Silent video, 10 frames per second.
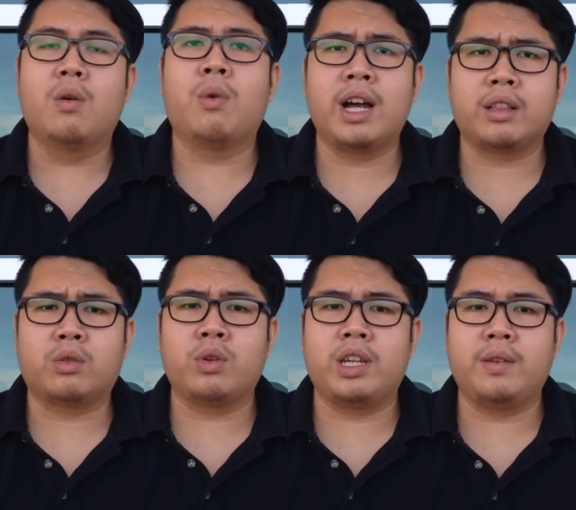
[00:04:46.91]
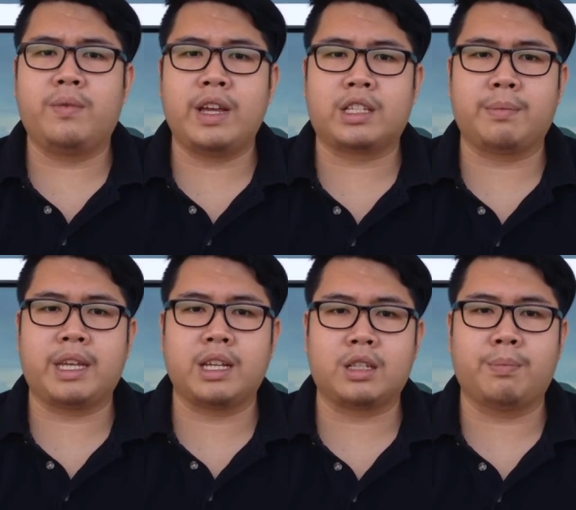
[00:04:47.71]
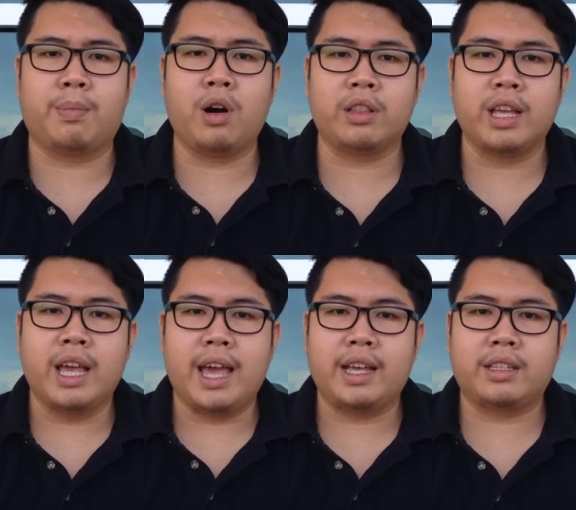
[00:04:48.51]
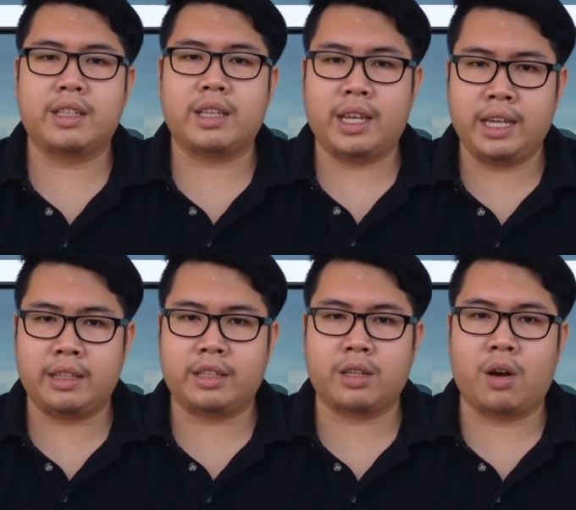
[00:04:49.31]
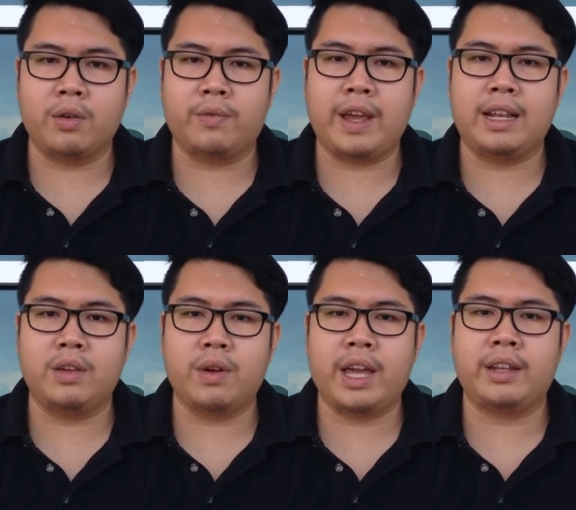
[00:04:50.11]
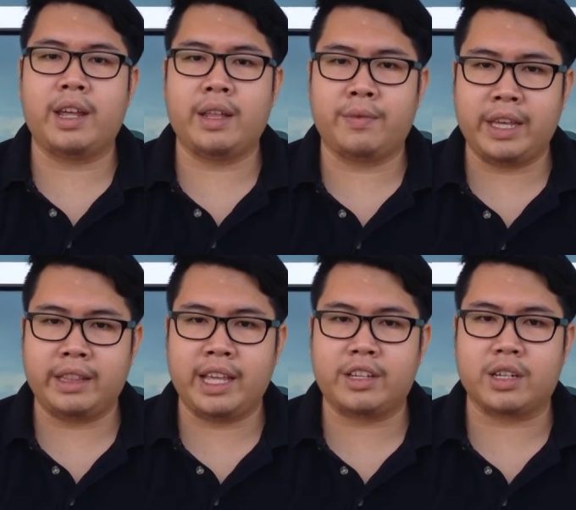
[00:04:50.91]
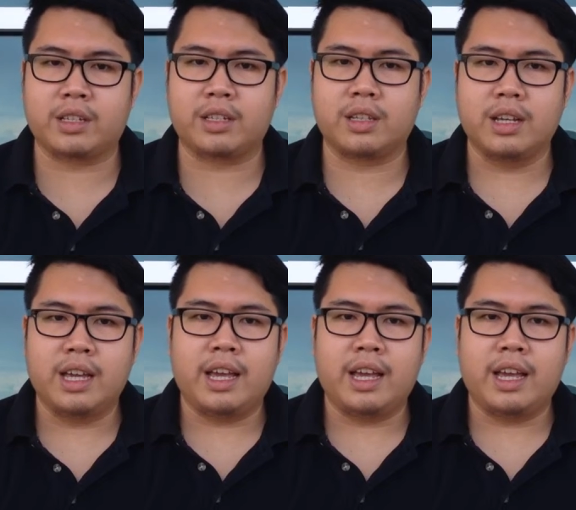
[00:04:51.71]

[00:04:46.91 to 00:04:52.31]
one to invest, because both has its own value and advantages.